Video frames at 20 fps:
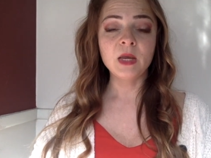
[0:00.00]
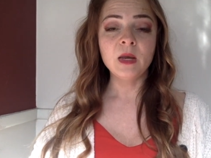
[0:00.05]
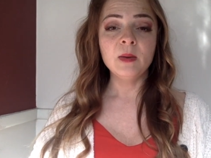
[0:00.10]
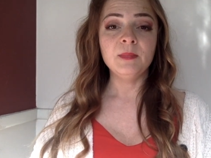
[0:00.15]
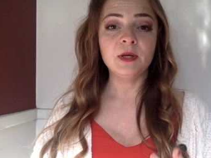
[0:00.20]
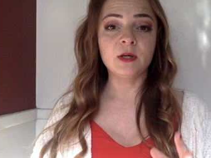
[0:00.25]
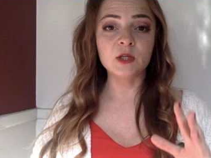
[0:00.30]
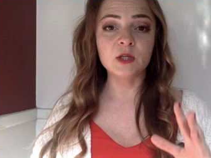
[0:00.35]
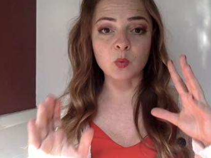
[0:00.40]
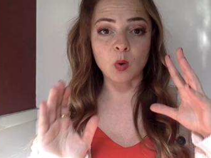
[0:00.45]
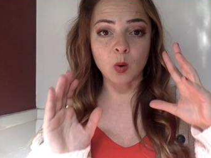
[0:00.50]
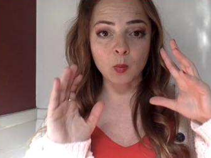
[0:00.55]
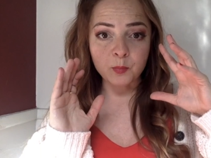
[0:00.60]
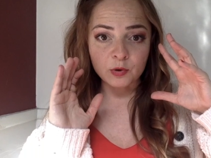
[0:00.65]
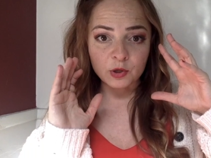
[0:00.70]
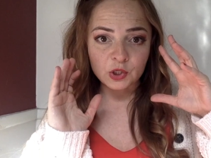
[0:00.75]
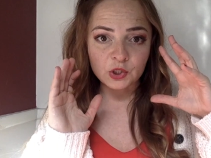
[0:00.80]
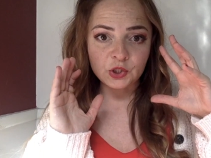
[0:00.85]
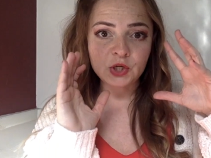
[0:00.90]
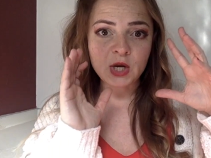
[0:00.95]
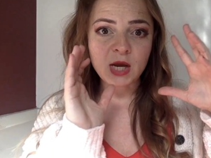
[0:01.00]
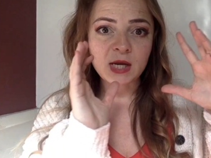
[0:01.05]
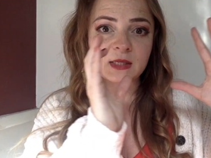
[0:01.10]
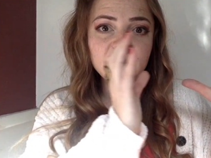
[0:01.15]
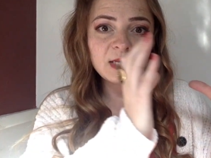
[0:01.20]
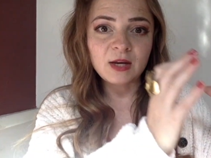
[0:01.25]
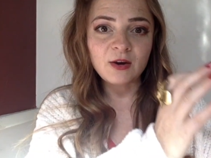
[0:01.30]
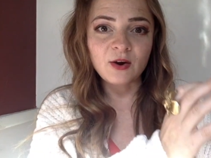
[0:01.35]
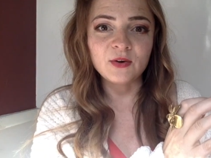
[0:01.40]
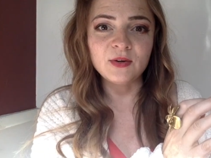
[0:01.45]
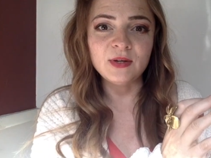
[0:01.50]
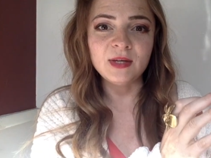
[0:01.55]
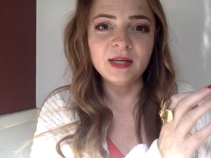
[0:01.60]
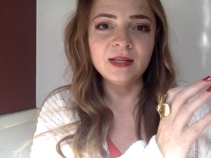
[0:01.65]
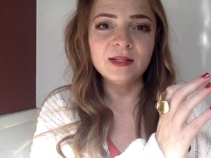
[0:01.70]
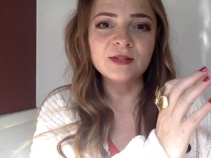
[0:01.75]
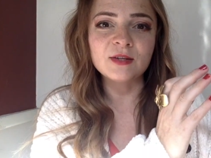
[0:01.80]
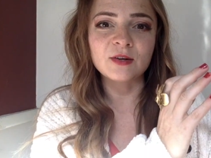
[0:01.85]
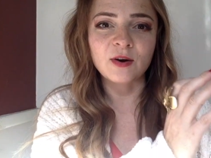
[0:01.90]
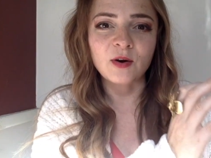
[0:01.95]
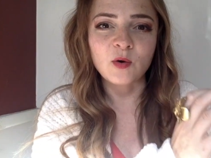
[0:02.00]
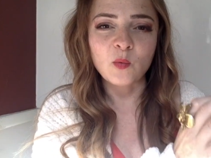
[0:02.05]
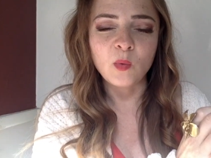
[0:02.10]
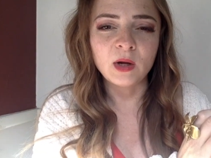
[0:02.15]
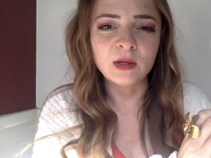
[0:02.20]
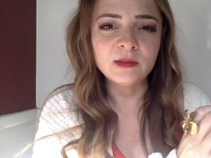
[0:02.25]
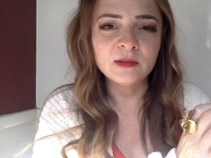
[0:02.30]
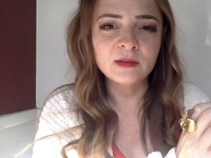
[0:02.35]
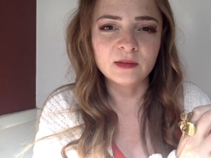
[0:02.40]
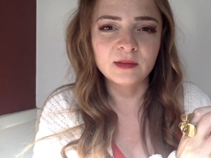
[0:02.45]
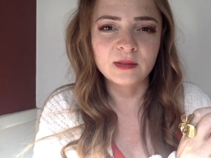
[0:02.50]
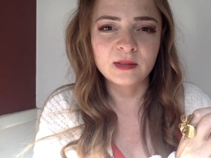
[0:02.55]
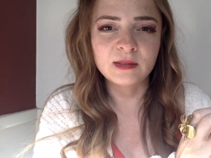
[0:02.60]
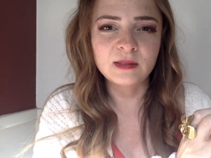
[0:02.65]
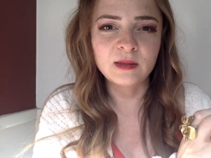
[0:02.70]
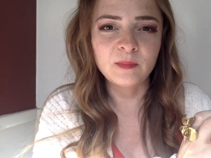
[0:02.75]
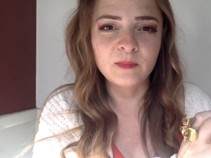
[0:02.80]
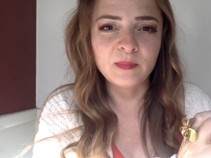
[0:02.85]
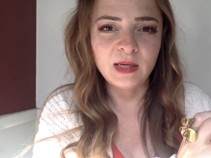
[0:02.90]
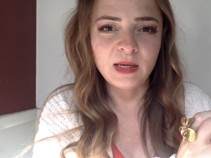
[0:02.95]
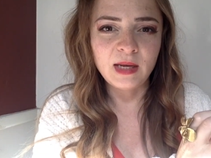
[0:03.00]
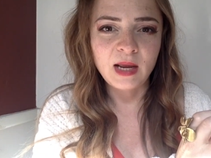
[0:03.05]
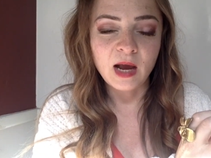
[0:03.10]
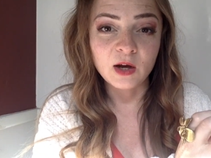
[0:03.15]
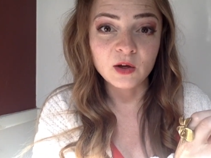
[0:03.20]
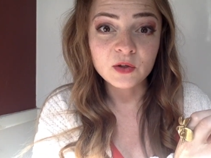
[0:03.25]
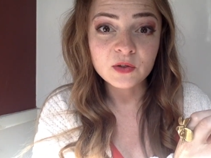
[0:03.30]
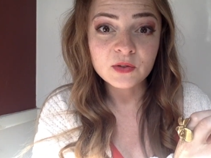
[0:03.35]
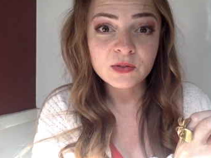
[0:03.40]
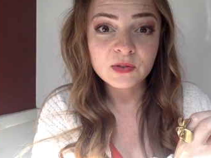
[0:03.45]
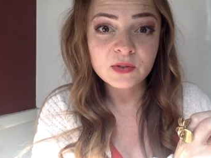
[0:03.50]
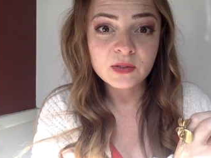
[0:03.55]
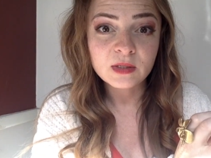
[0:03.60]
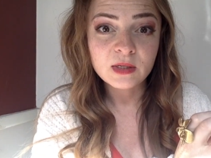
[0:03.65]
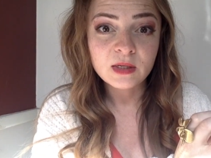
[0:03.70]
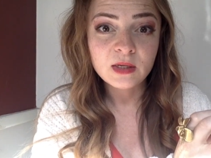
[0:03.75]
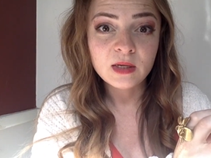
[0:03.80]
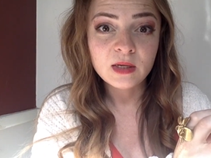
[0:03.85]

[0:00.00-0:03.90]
because we're projecting our needs and our wants onto somebody else